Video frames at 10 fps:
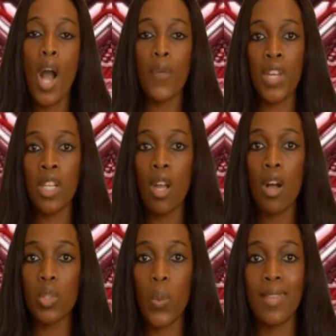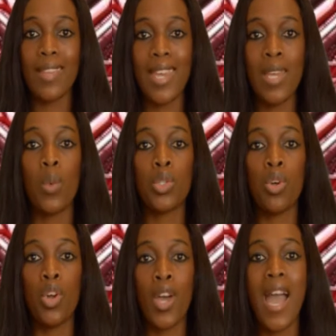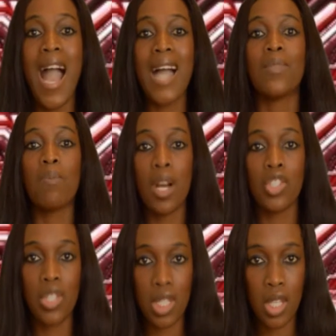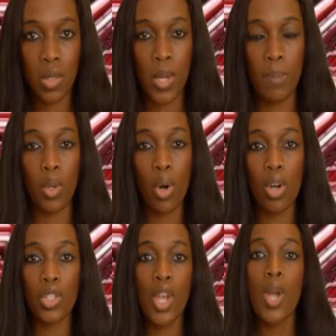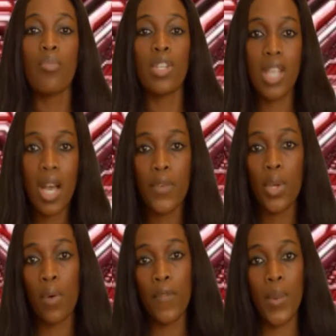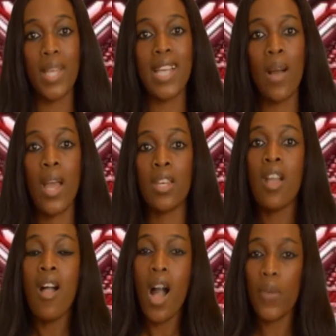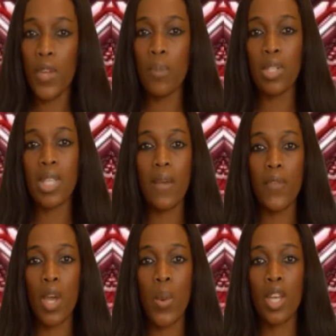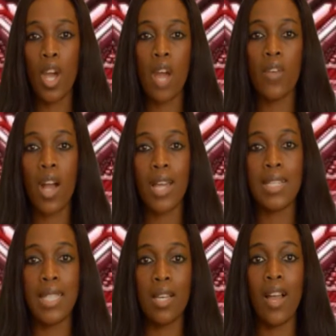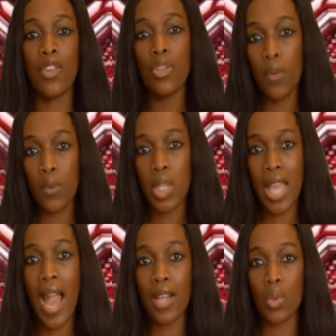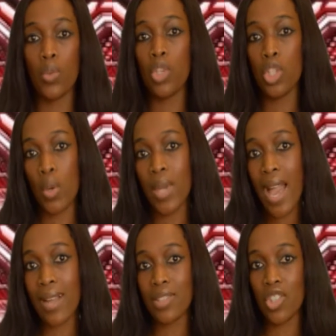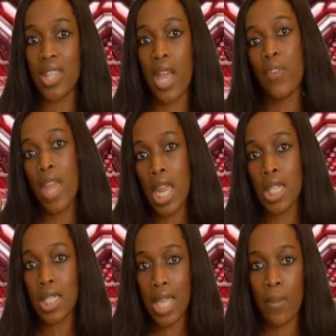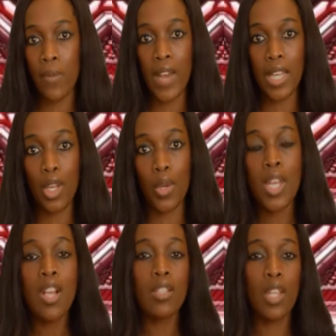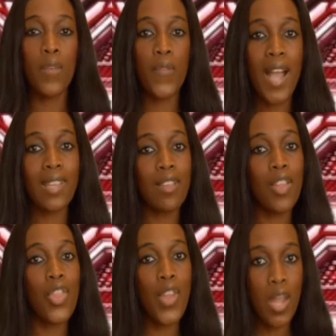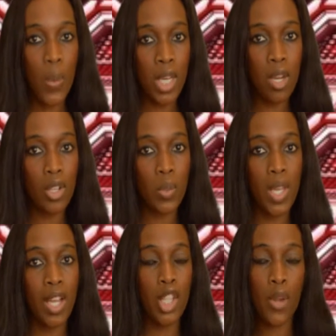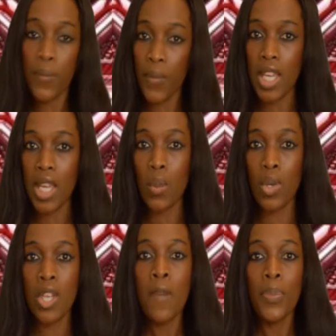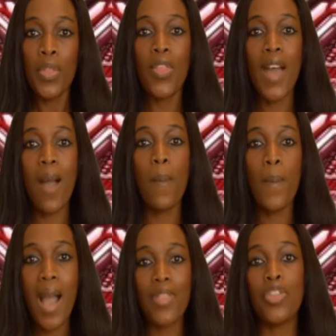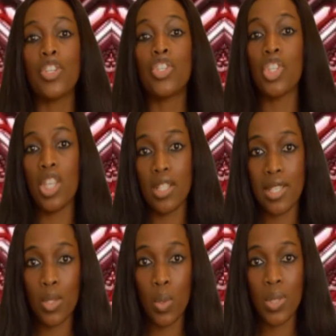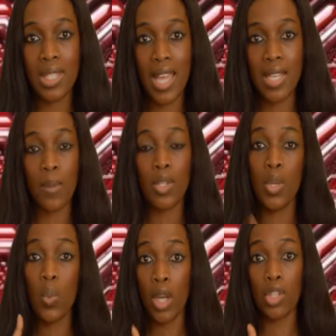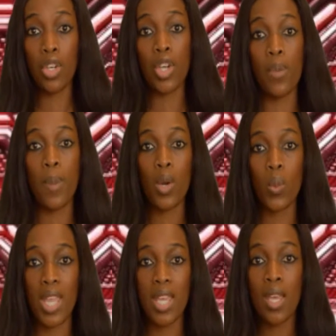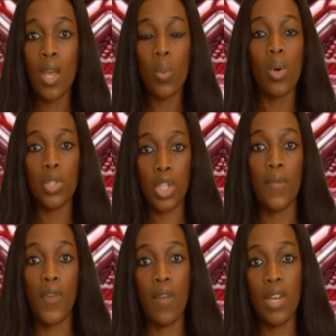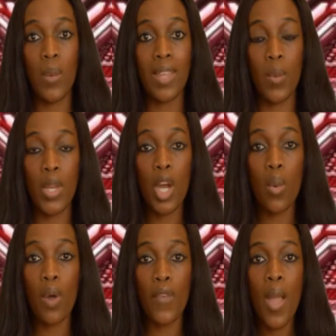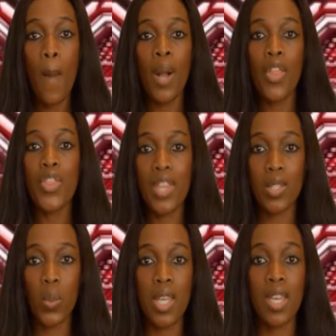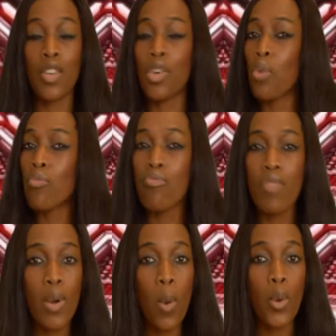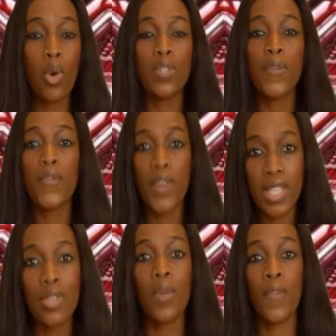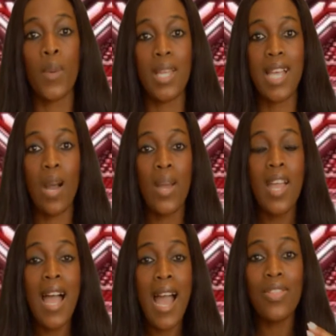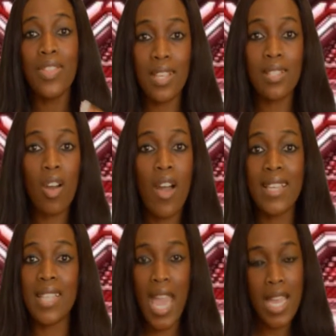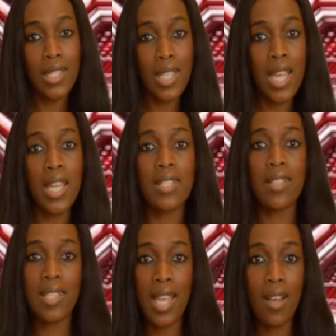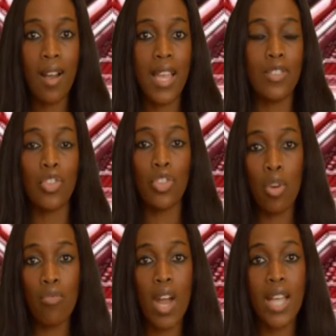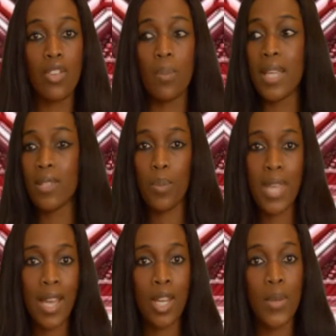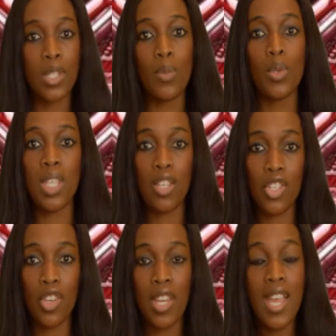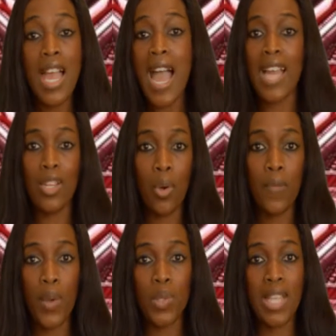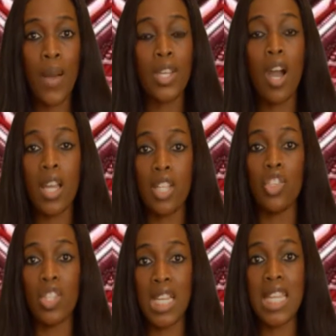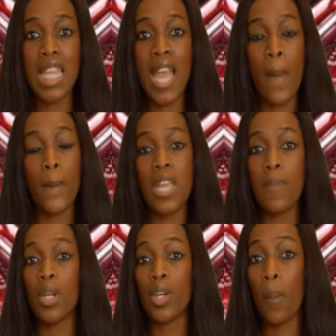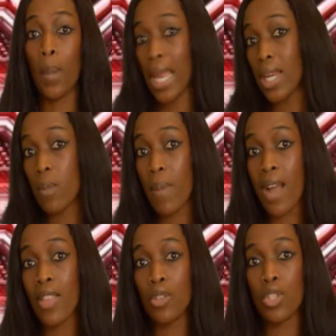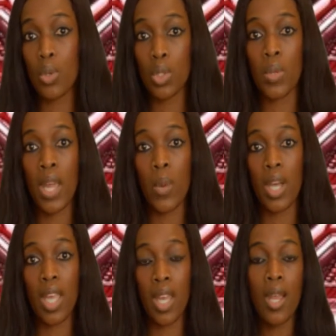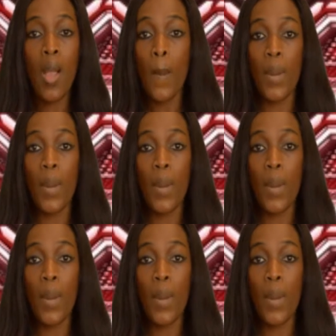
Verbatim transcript: I think last week the heat wasn't on her as much as this week because Bratavio got voted out and I think Bratavio and her are kind of seen like the novelty acts or the joke acts just there for the entertainment value. So the fact that they went last week, I don't think it was that bad that she had still stayed in because only one can go per week. Well, so far anyway that we know of. But this week it got real because Freddie got voted out and this guy is 18, he's a singer, he's a songwriter, he plays a piano, he's a musician and he got voted out and Honey G still in there and people are complaining about that on social networking.